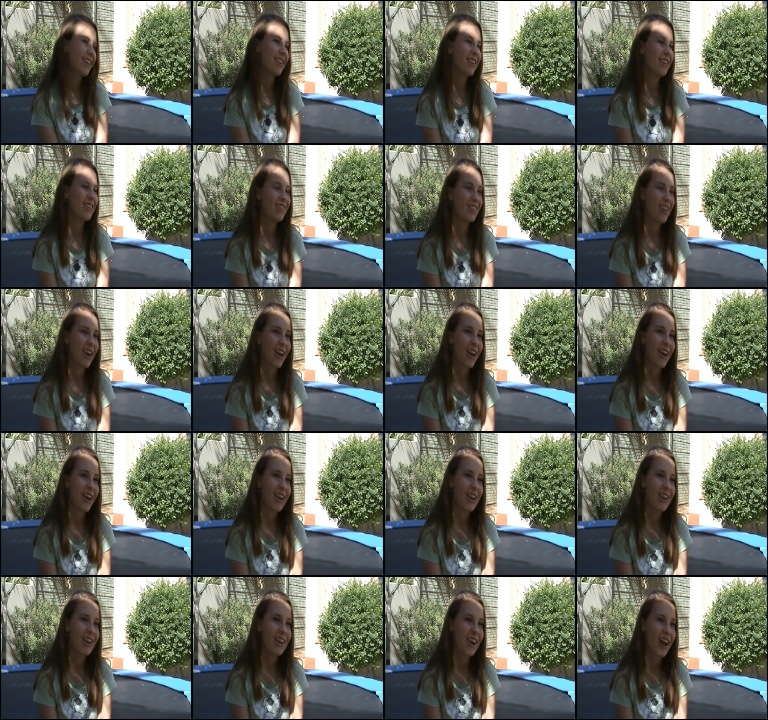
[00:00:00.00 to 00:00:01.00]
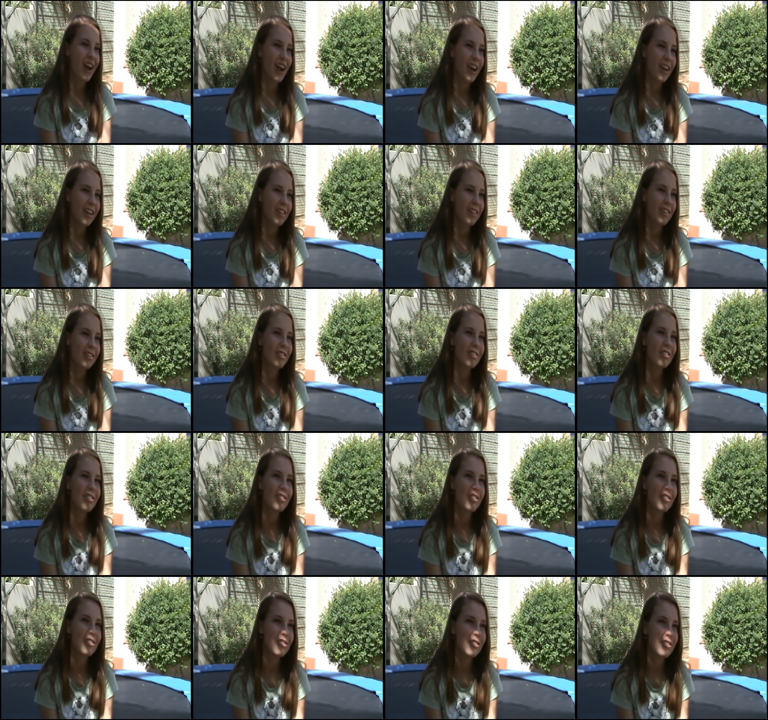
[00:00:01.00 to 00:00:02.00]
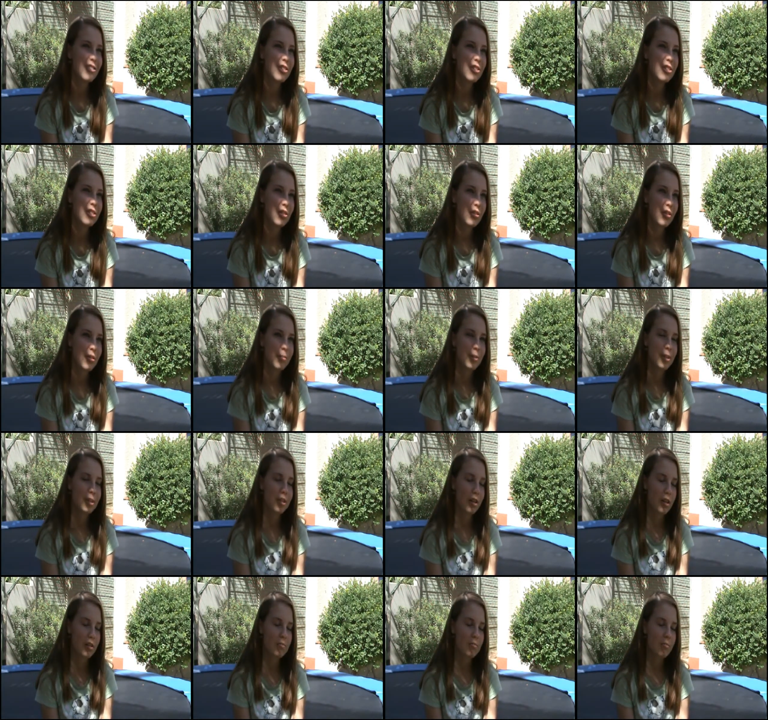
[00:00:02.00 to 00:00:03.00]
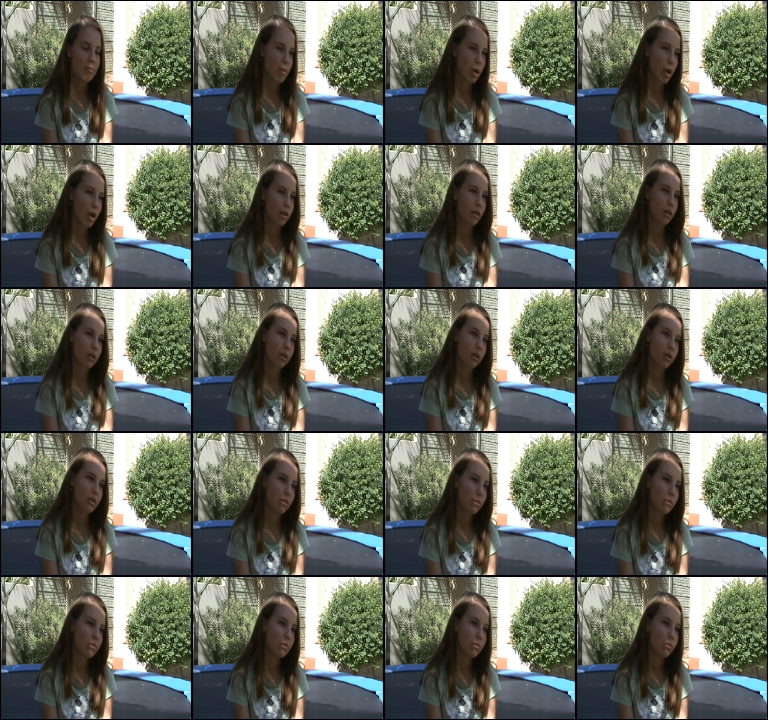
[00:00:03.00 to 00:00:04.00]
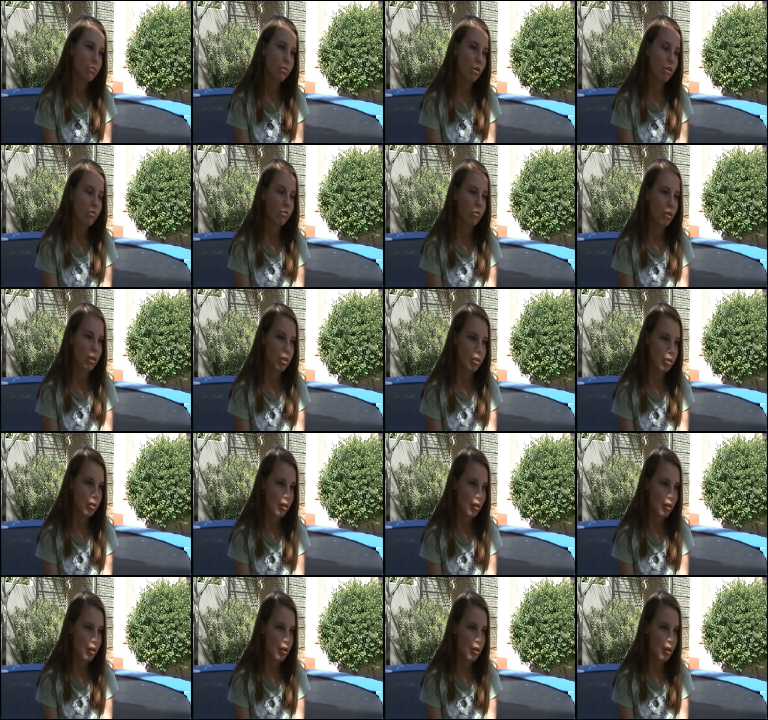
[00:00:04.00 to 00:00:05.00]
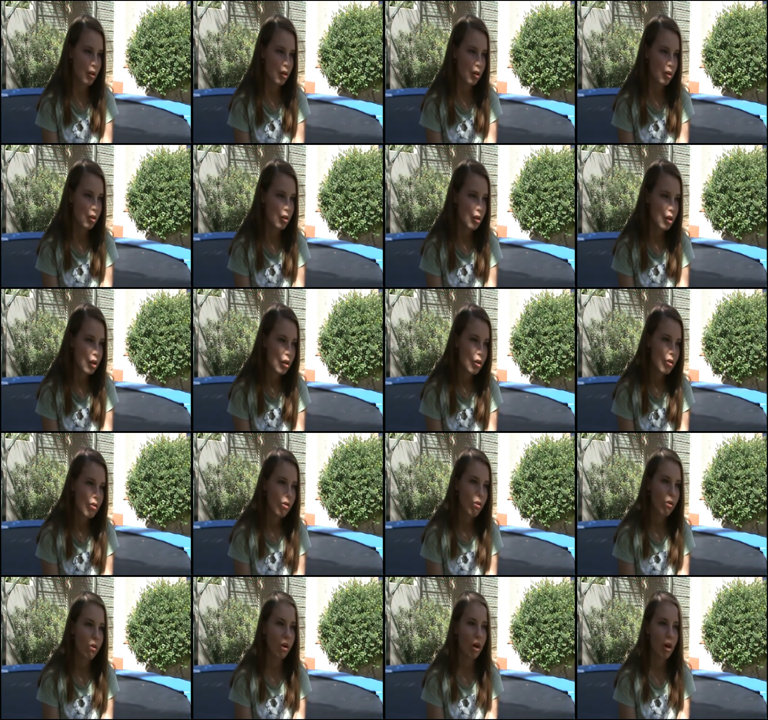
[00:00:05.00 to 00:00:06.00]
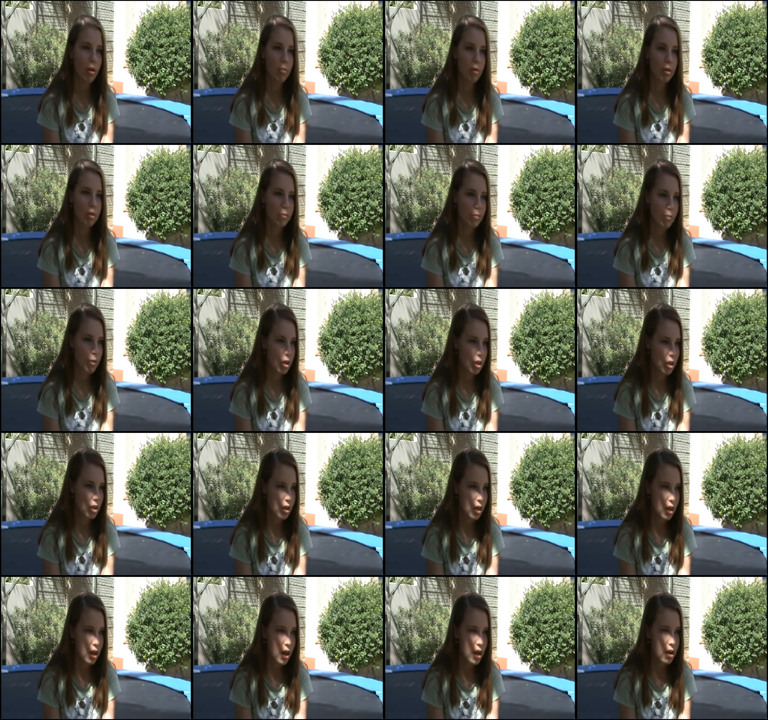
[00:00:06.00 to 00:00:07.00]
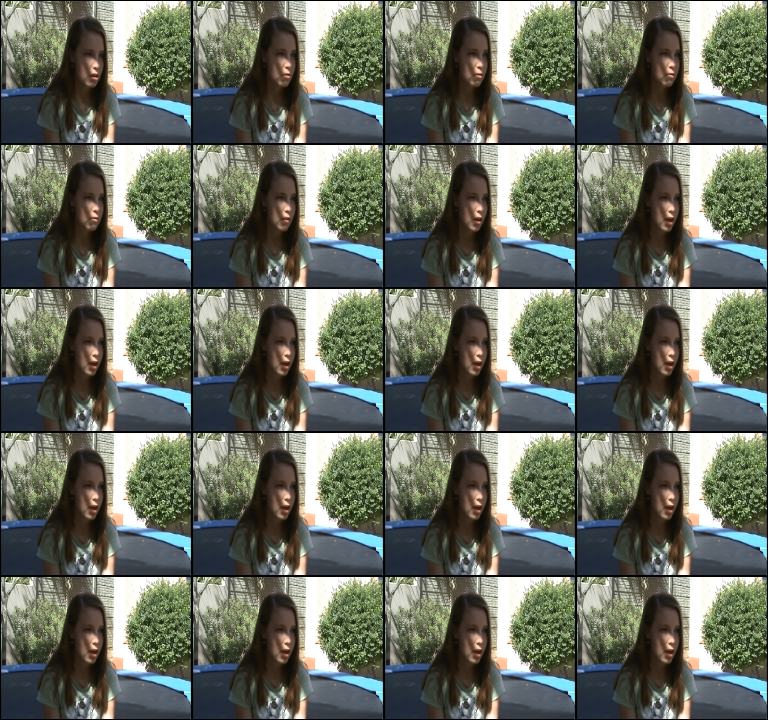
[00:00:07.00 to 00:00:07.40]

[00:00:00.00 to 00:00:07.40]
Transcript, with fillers: can do that. I can show them it doesn't matter what race they are or how much money they have.